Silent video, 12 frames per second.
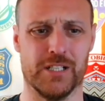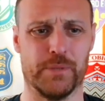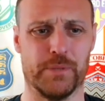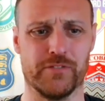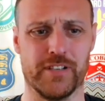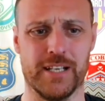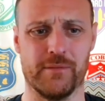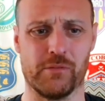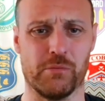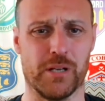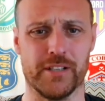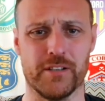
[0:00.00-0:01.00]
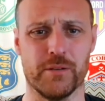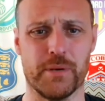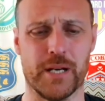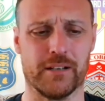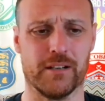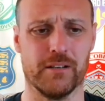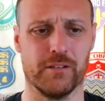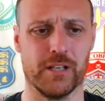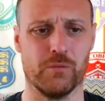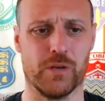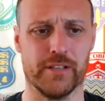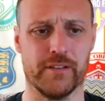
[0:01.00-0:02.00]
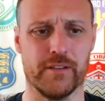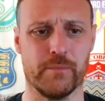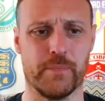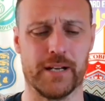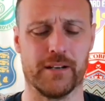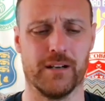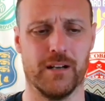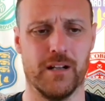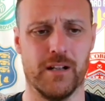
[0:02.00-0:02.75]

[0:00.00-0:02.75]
both teams want to do better. They'll want to do better.